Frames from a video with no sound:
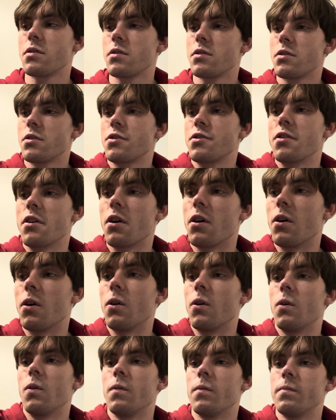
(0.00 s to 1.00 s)

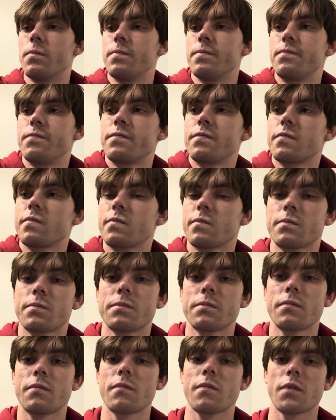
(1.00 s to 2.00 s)
So
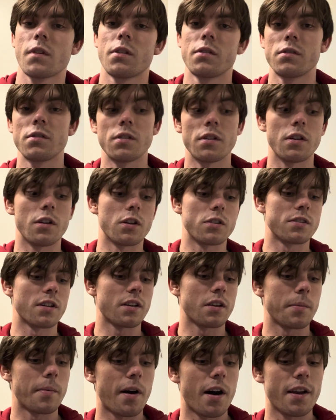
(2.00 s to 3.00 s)
it looks like the
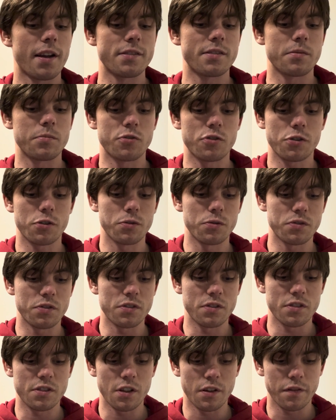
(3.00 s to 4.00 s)
pod has some screws and
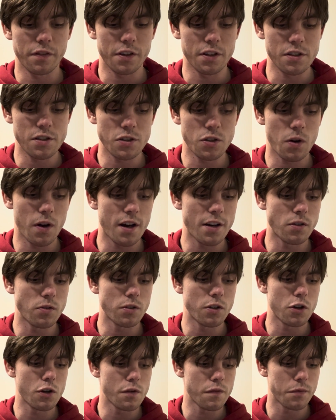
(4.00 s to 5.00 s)
stuff in it, so I don't
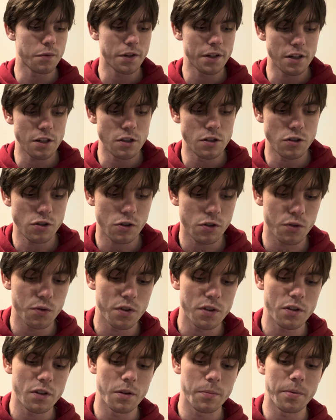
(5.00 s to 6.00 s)
know if we need to screw
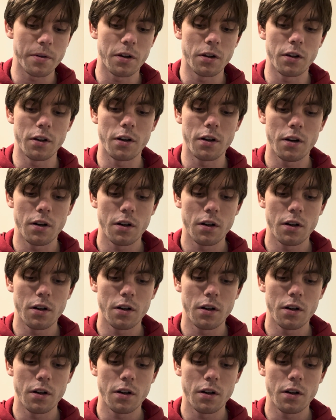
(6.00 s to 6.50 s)
into the pillar